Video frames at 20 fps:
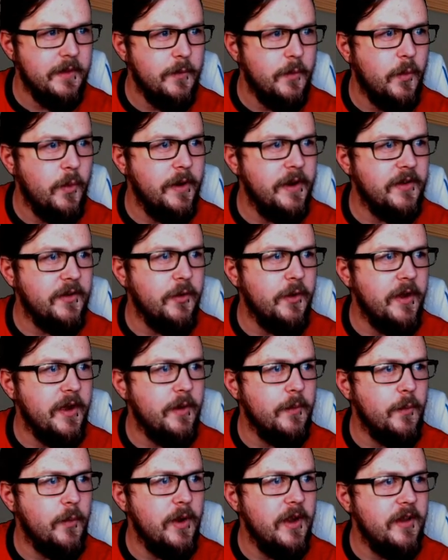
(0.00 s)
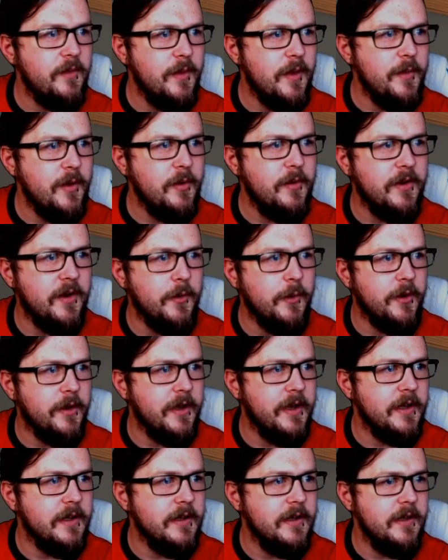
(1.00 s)
what is going on? Why is my mouse not
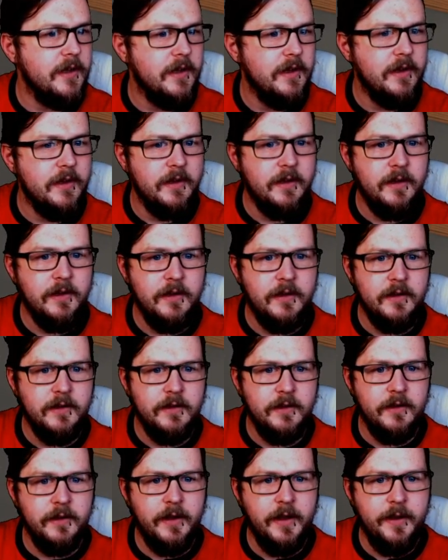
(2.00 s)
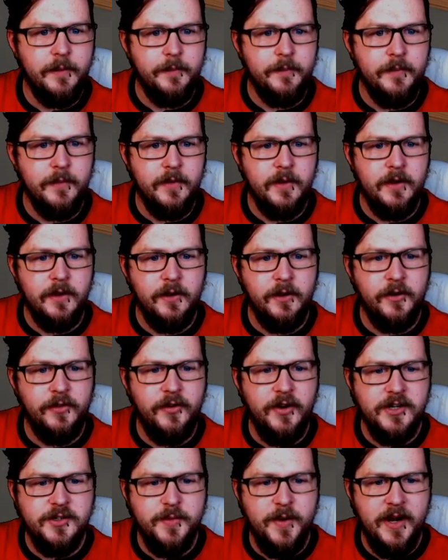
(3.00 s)
working? Okay. I'm going to
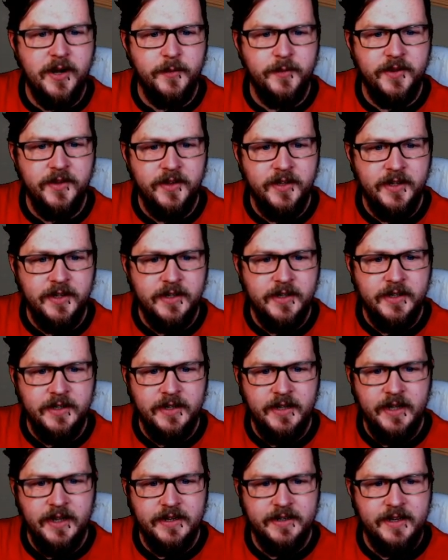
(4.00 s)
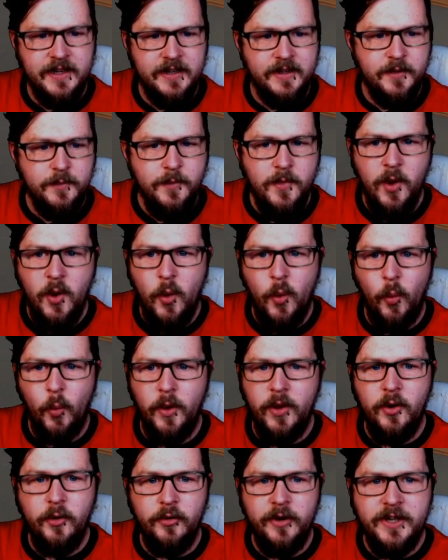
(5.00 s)
thrash my arms and tell them we
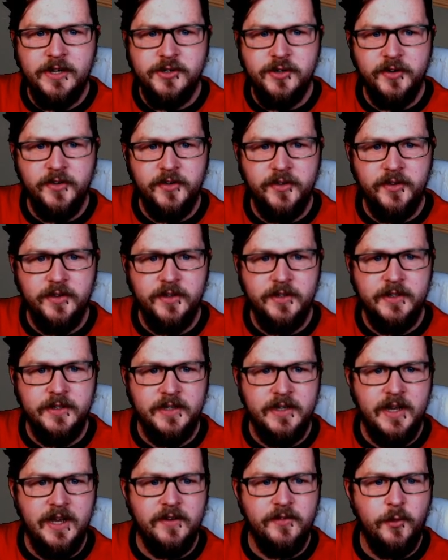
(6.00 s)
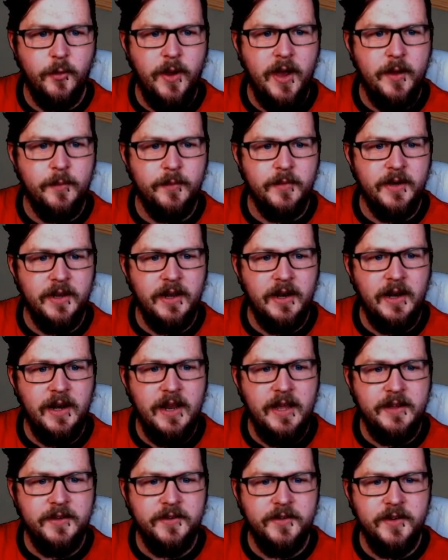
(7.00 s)
owe Rangers after what happened
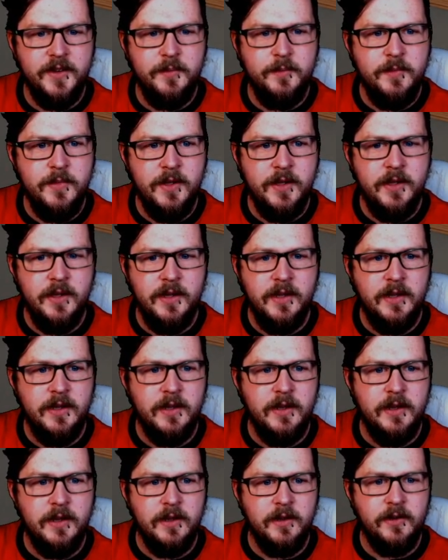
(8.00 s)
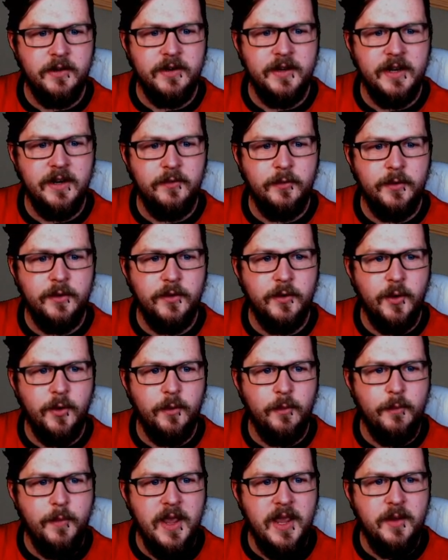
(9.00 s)
last time. I'm going to tell everyone to go out
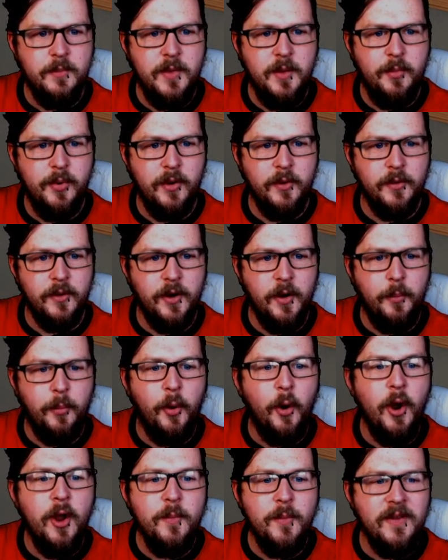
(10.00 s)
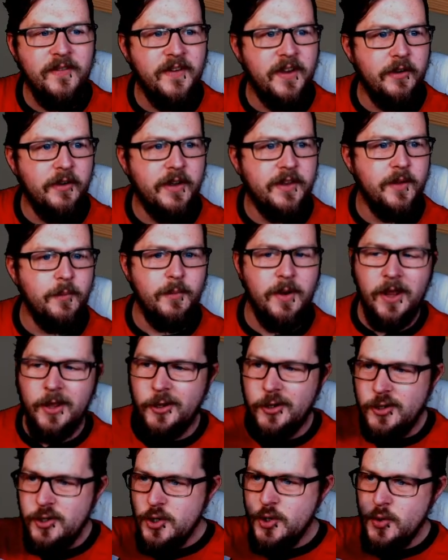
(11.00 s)
and make me proud. I'm going to point my finger at them and be like,
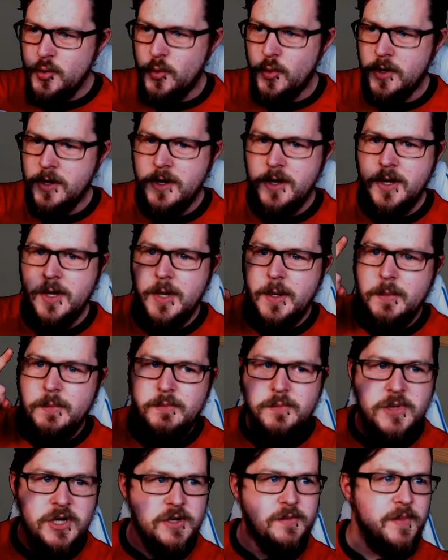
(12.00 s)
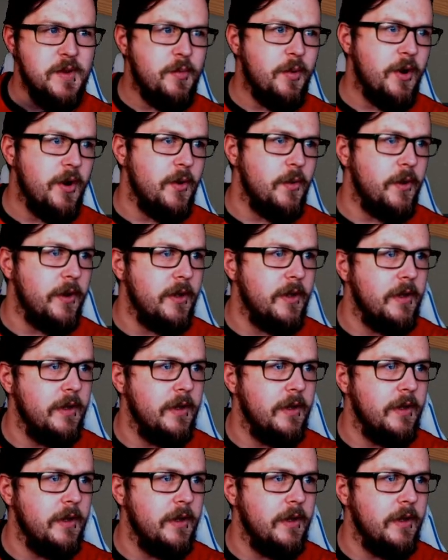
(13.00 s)
you make me proud.